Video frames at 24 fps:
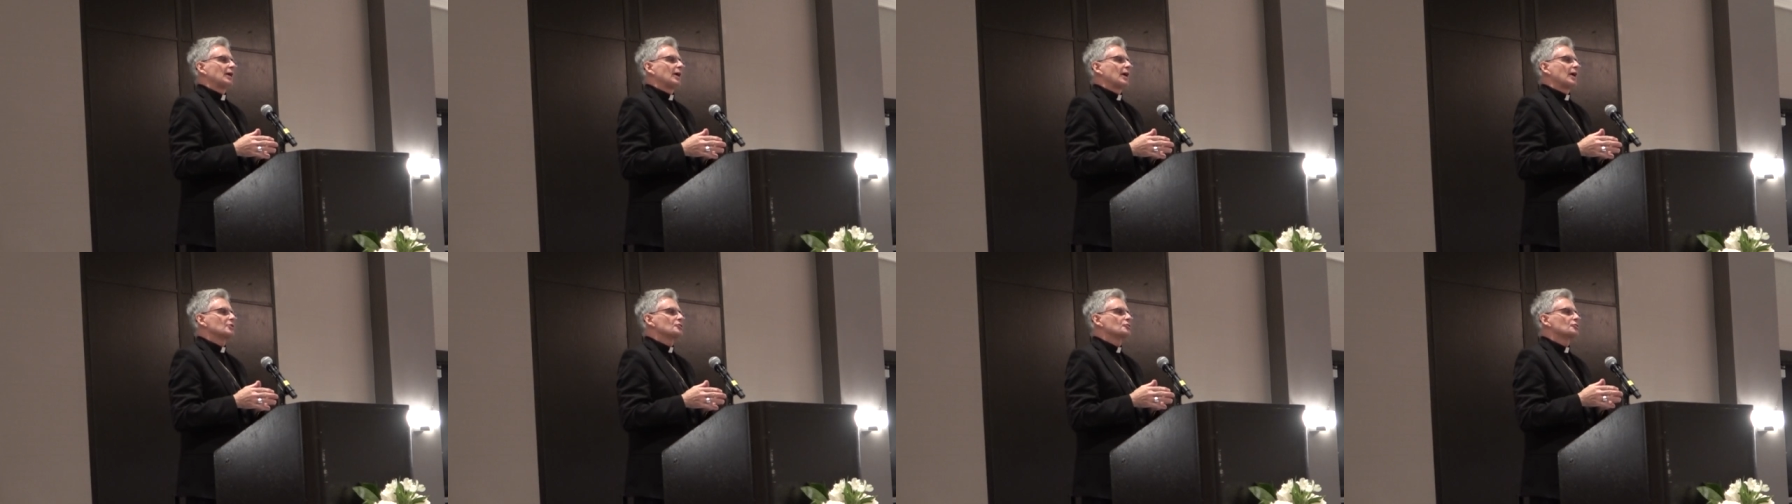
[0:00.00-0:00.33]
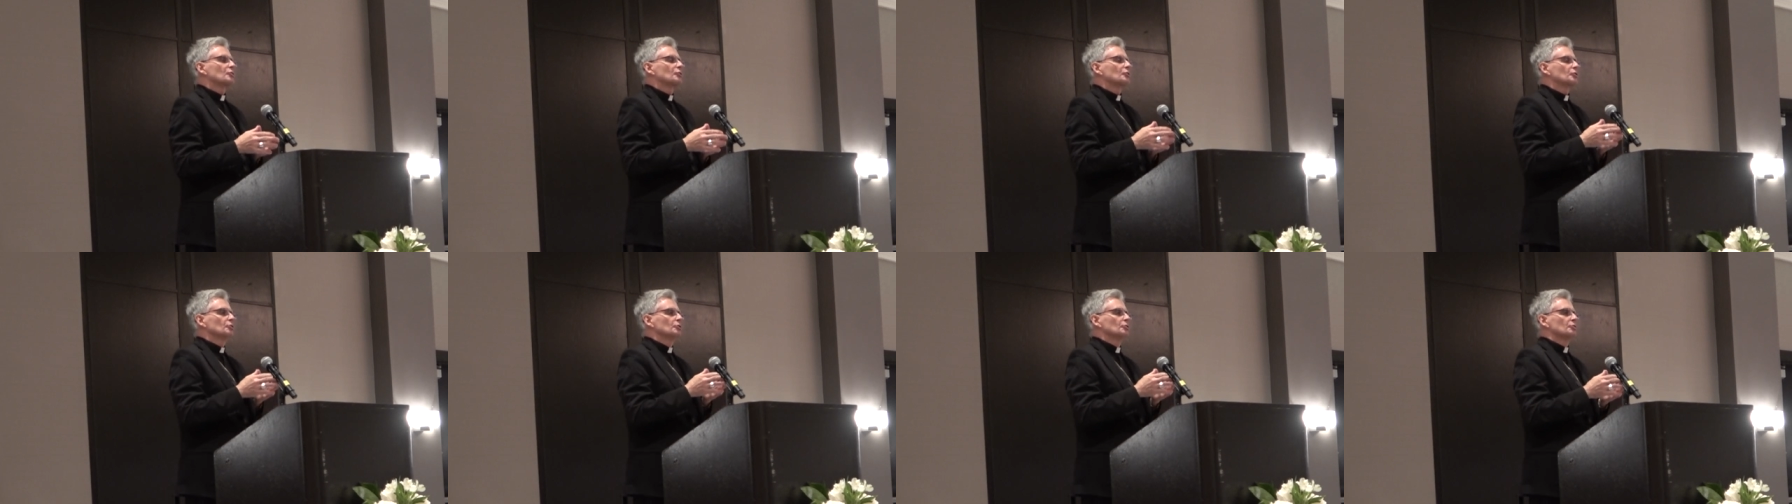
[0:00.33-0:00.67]
And
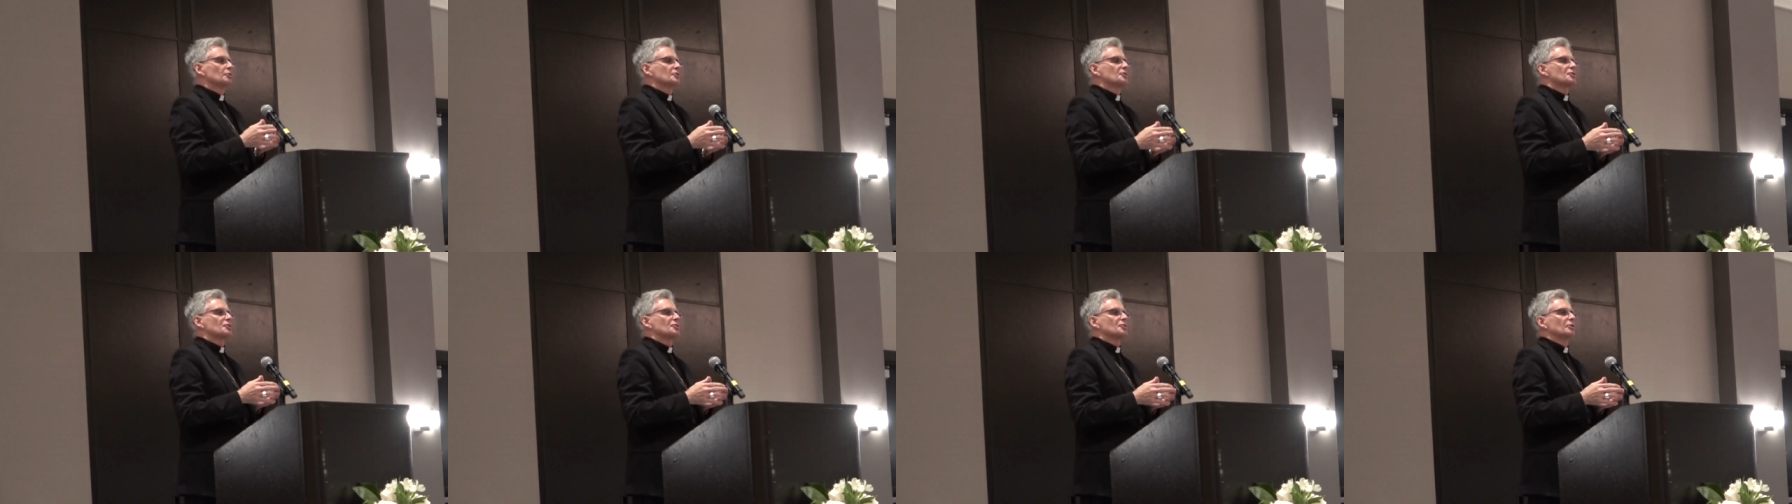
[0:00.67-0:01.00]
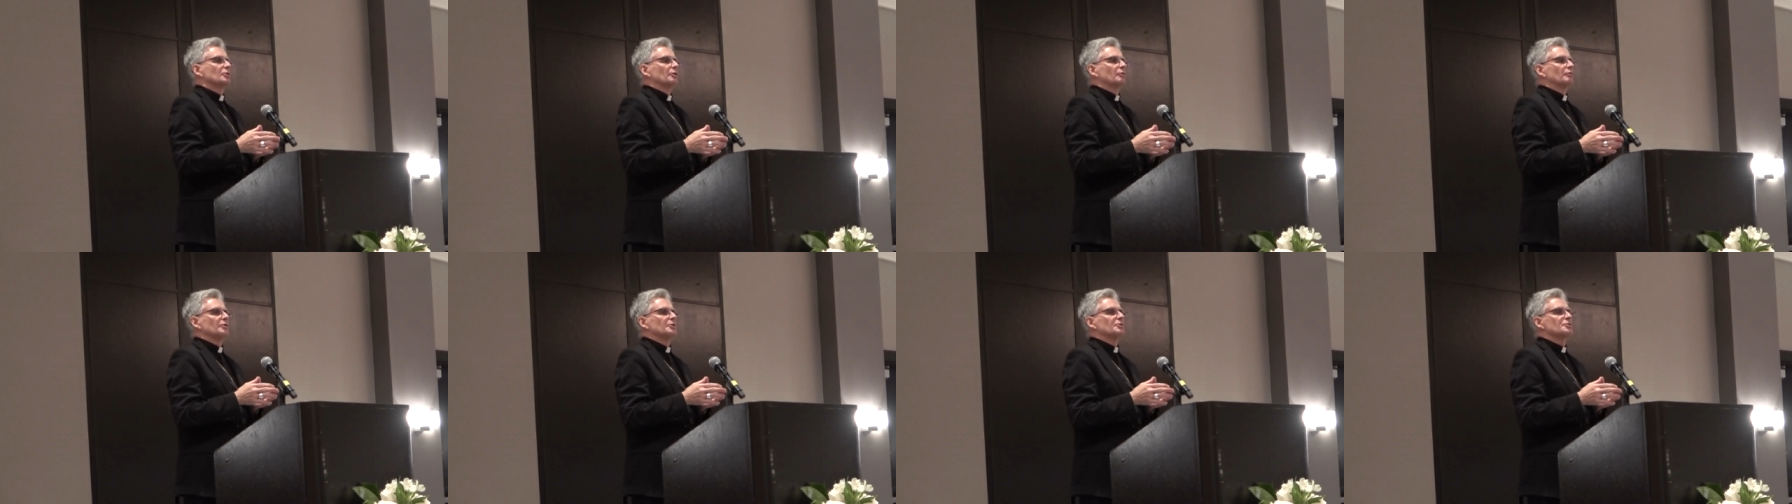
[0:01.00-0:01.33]
so you as
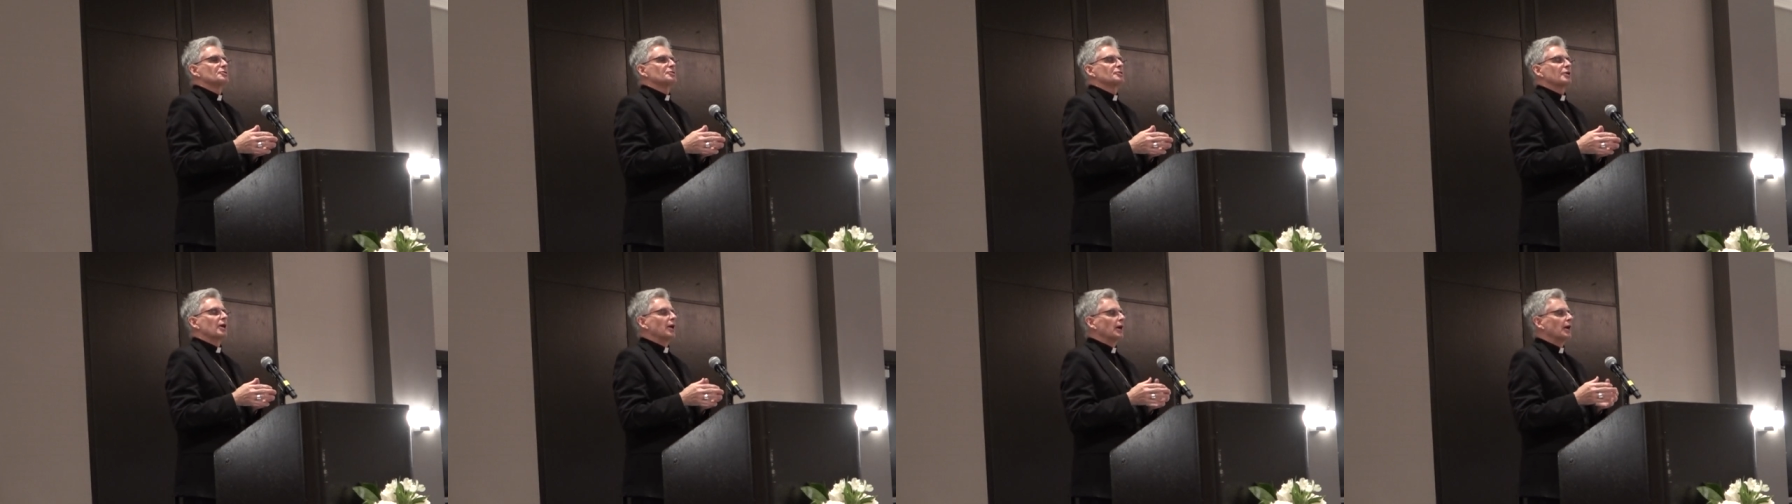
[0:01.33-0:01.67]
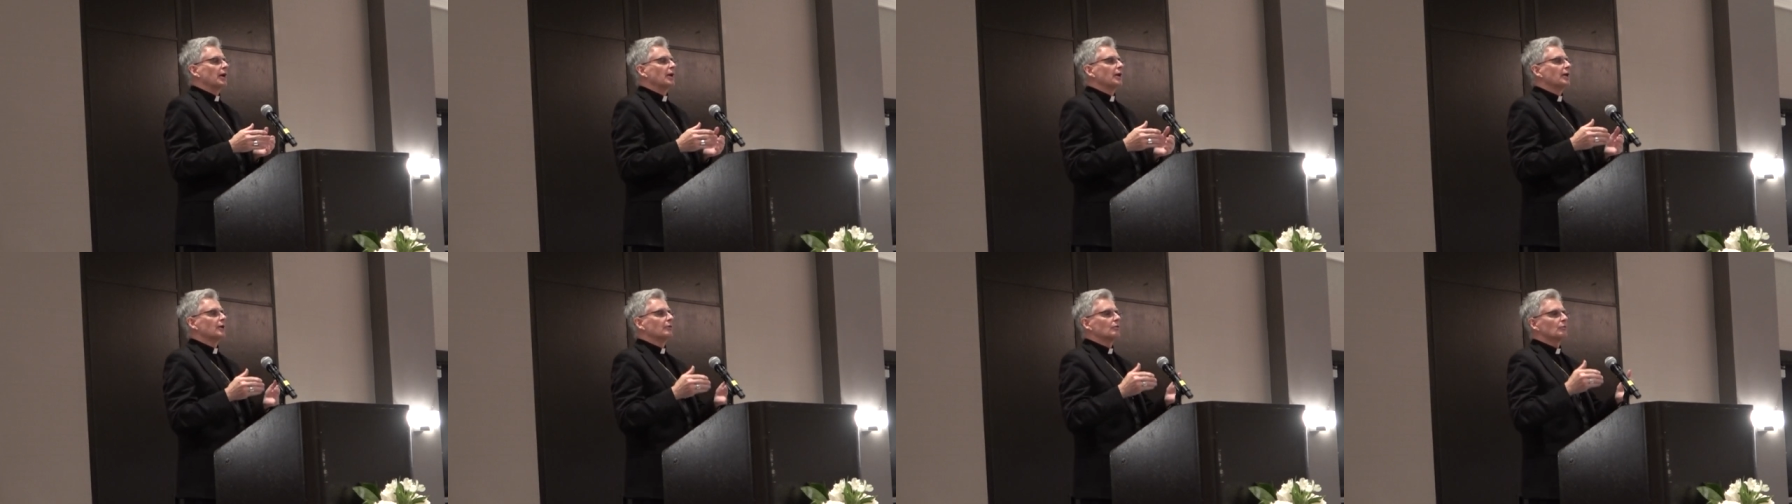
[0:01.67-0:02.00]
Serrans,
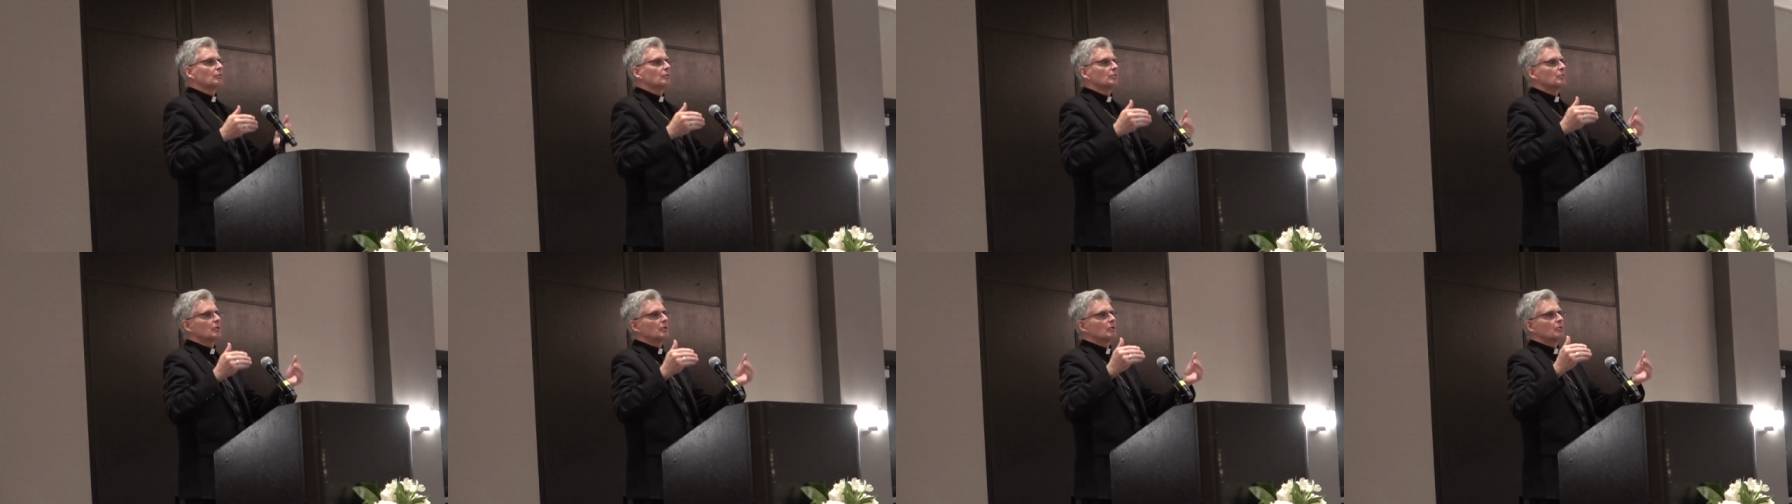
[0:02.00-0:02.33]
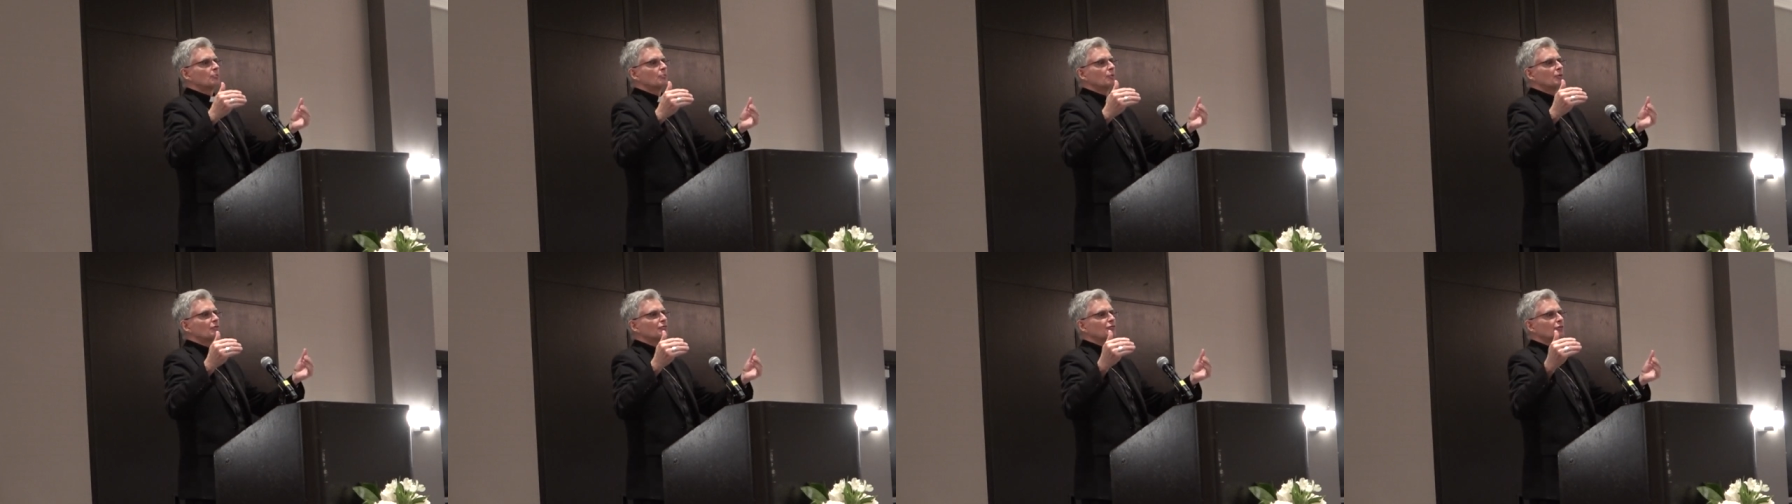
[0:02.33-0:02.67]
and
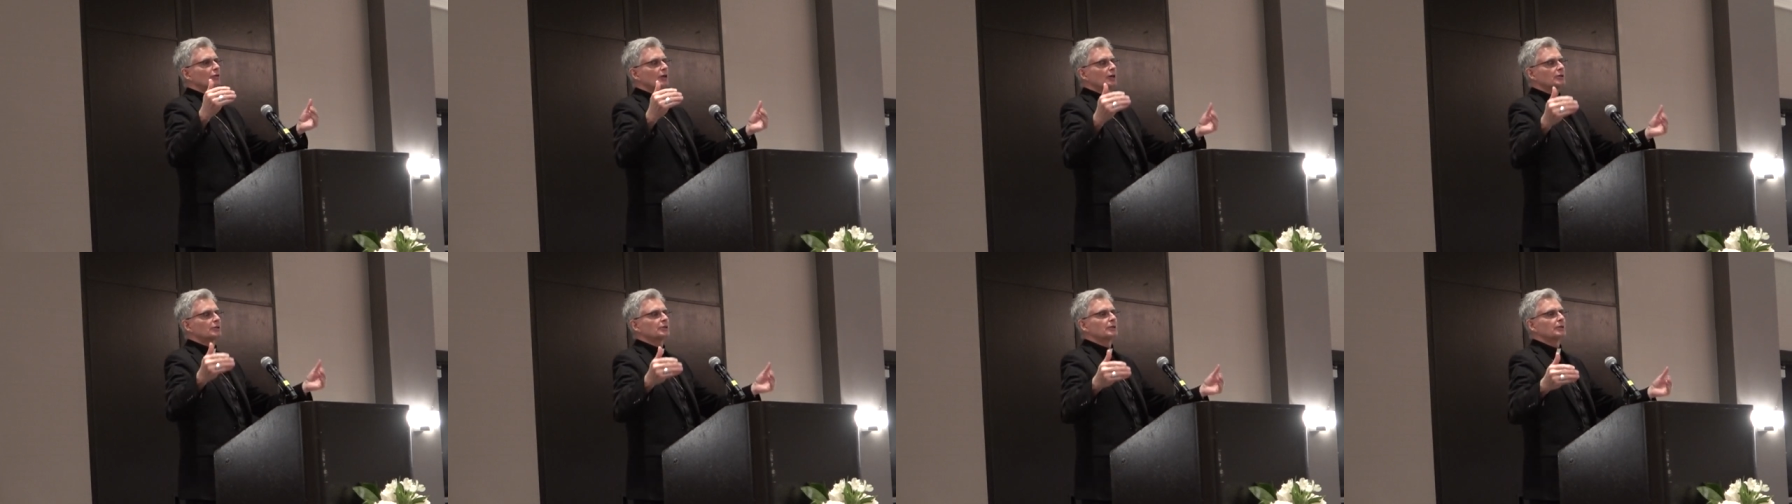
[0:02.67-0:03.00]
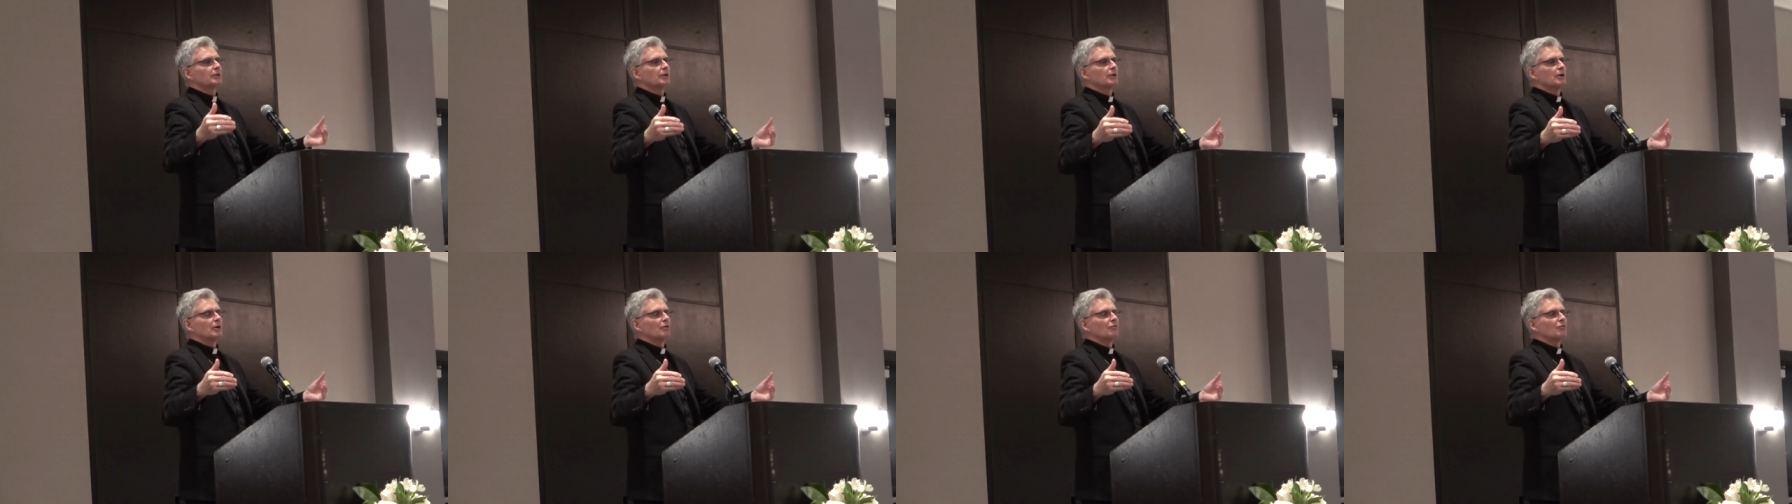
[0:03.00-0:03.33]

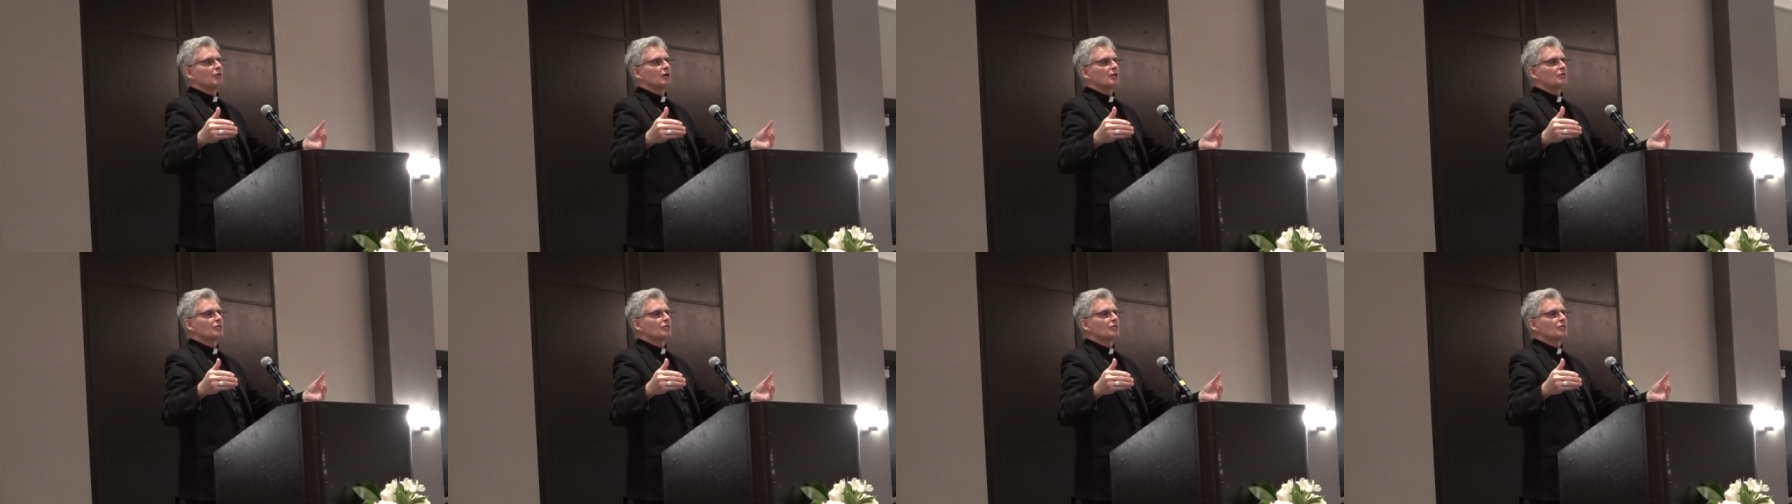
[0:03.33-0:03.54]
reflecting of,